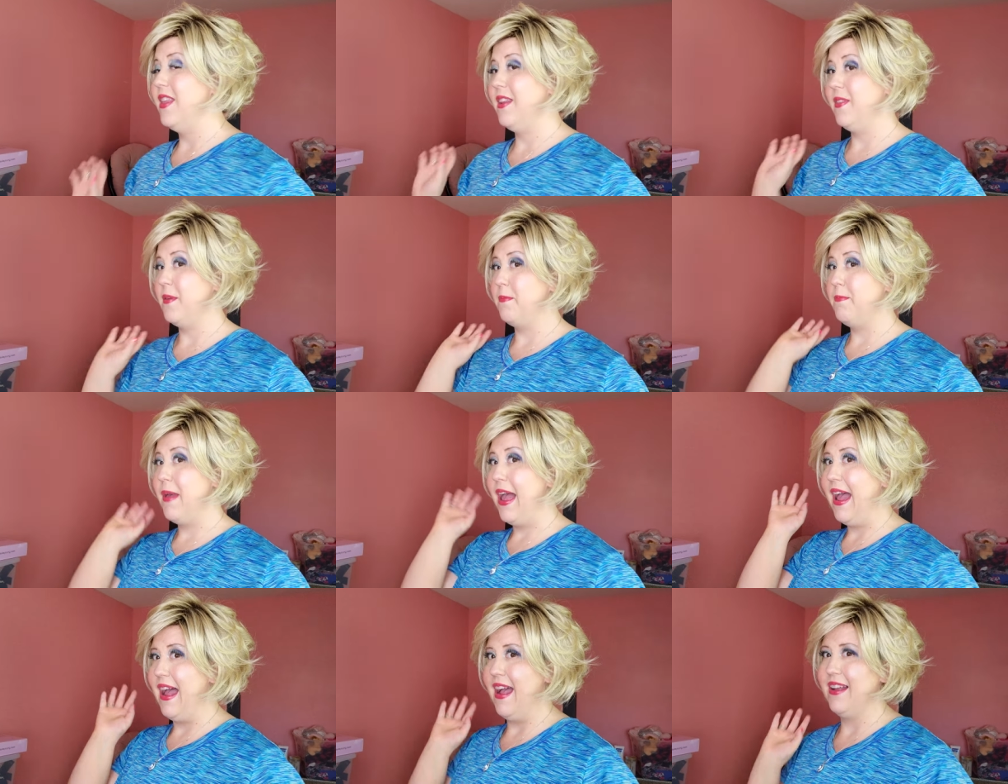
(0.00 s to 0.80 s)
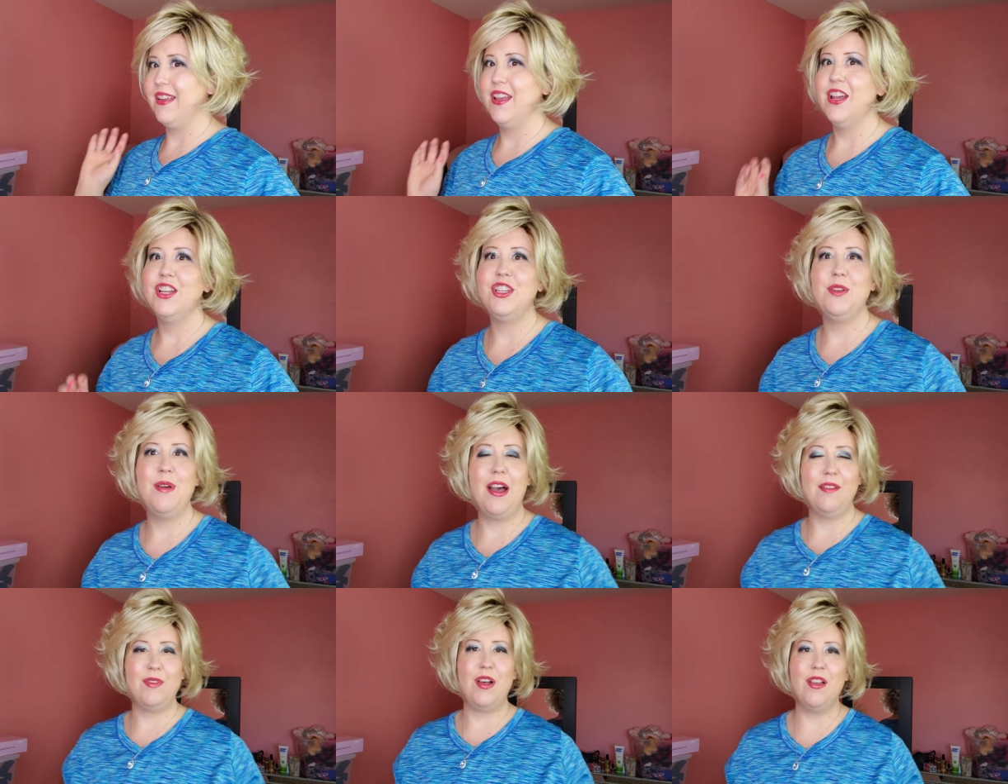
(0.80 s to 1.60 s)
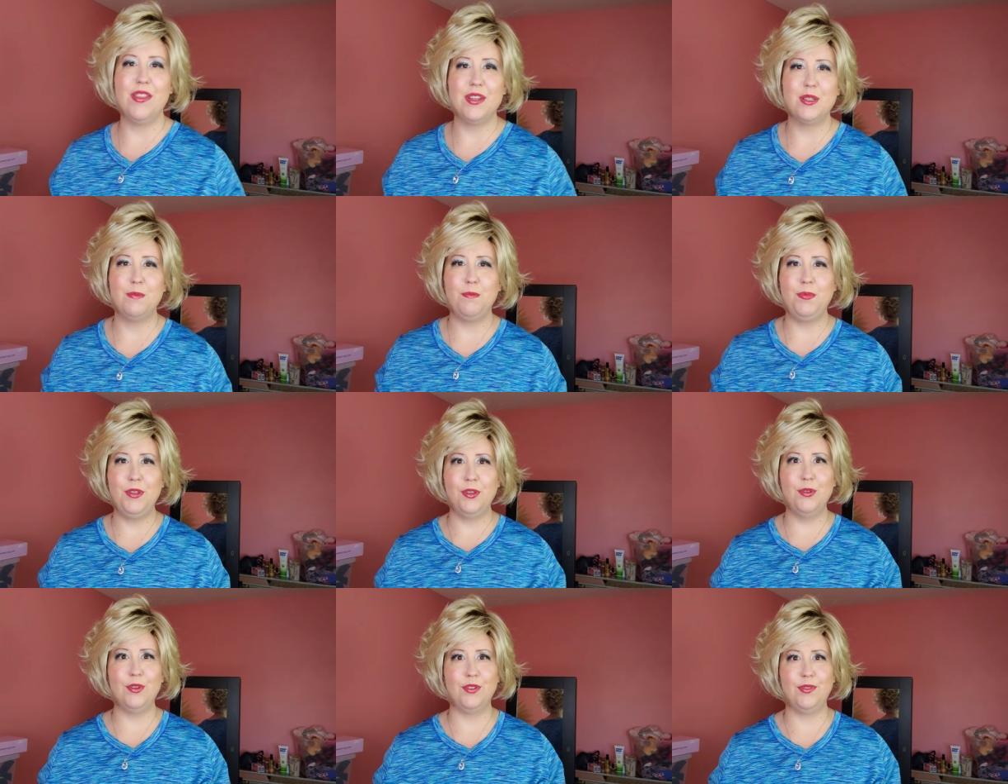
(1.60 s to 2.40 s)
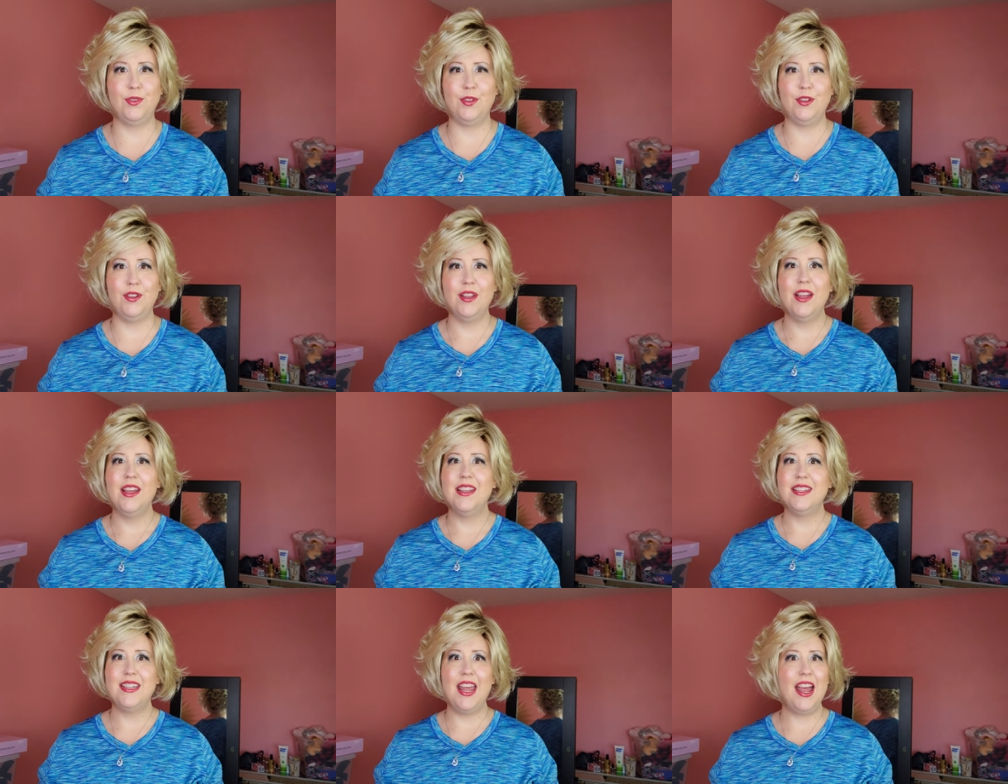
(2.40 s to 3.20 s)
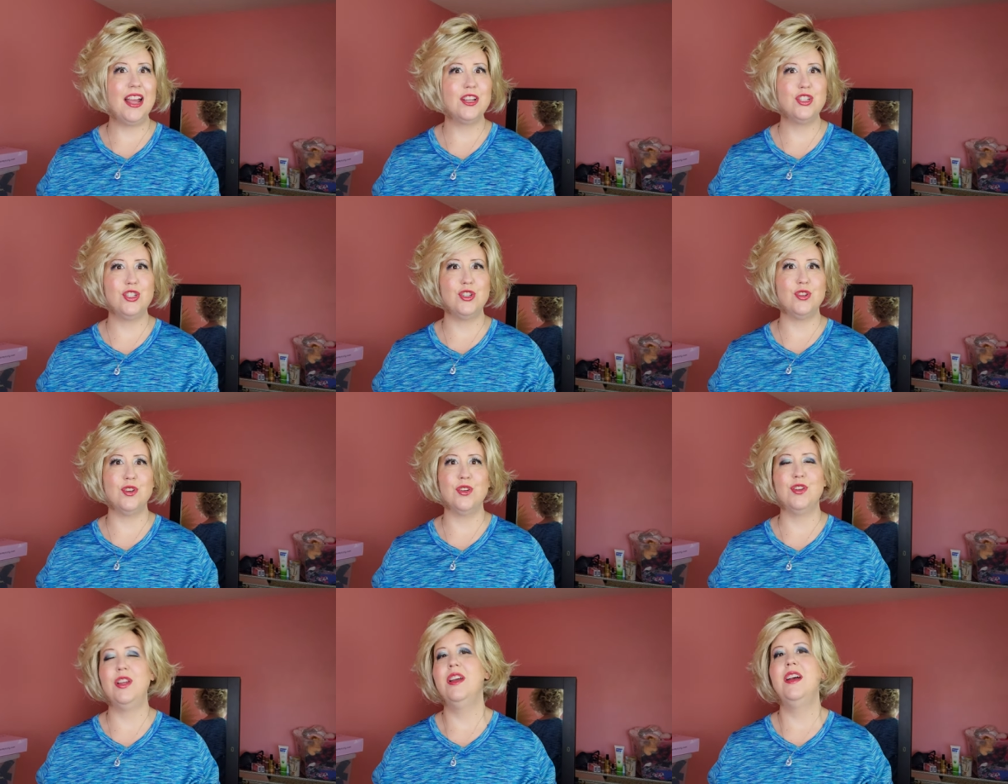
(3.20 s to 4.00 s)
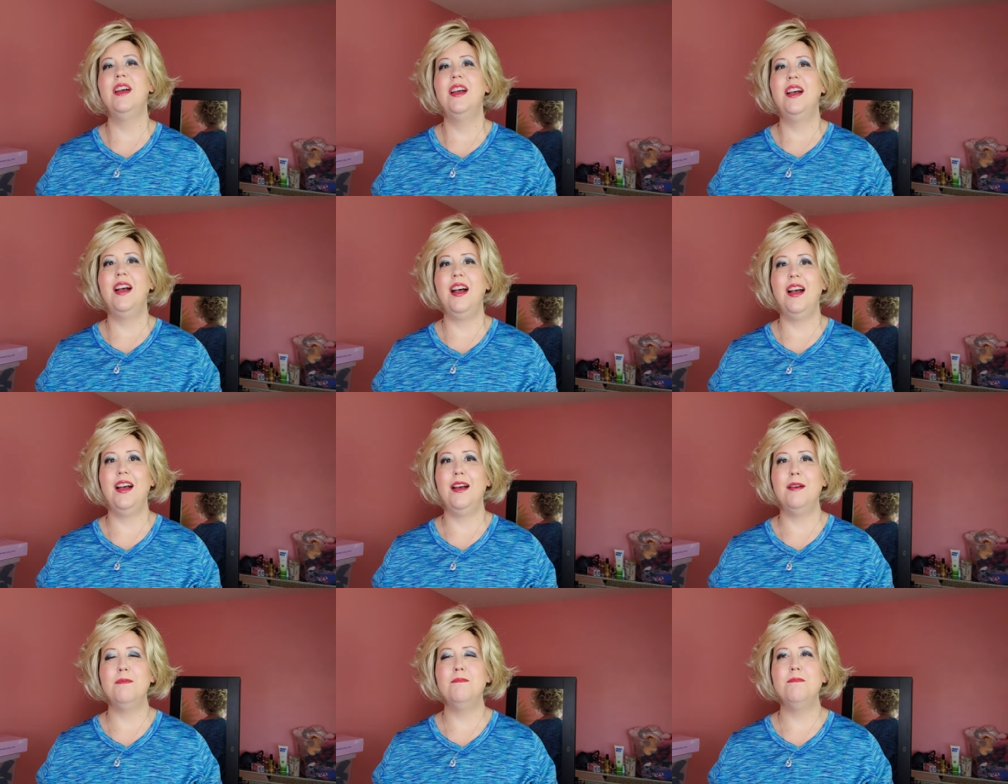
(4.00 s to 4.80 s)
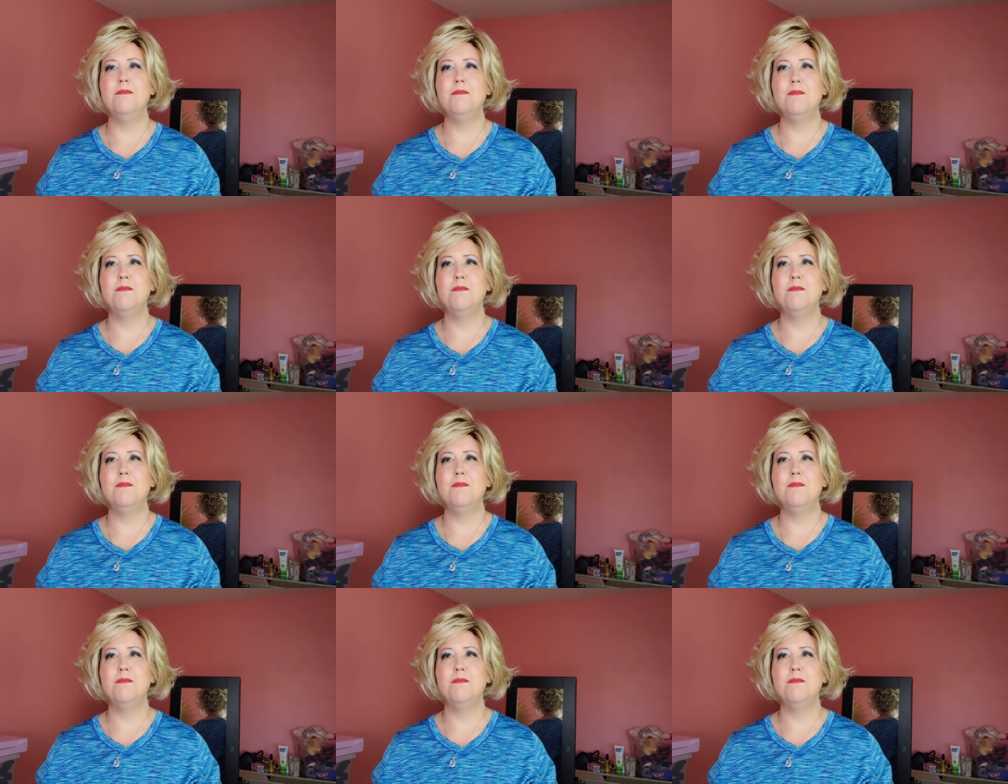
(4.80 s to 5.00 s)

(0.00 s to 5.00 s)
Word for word: then in the back, you have all this beautiful textured um,